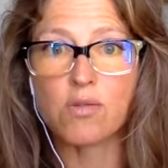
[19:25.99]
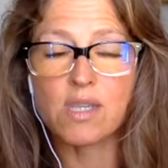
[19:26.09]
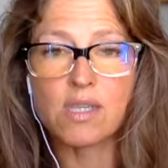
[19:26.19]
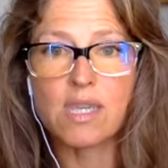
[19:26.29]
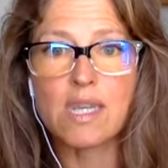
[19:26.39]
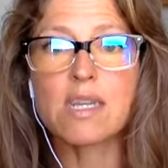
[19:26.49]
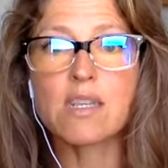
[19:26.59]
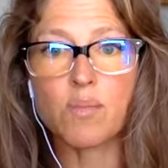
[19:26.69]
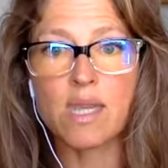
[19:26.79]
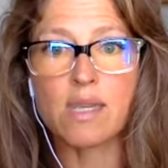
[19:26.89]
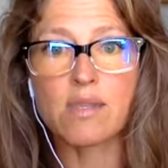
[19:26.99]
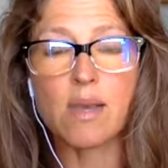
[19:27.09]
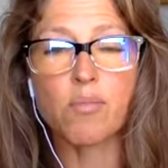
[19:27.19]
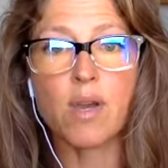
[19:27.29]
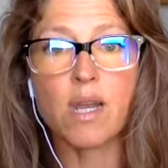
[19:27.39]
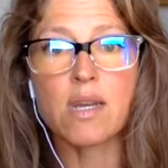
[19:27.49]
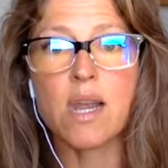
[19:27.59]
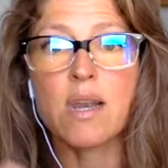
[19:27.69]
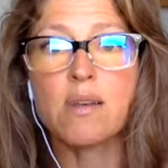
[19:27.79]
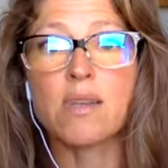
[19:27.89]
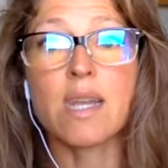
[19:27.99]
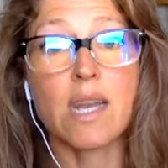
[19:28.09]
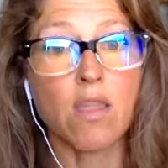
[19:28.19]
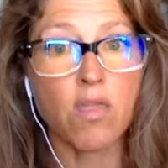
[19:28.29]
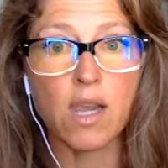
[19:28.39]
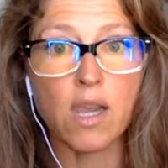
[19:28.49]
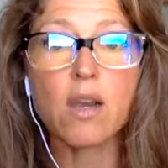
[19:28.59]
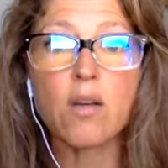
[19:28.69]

The skin is being separated and getting thicker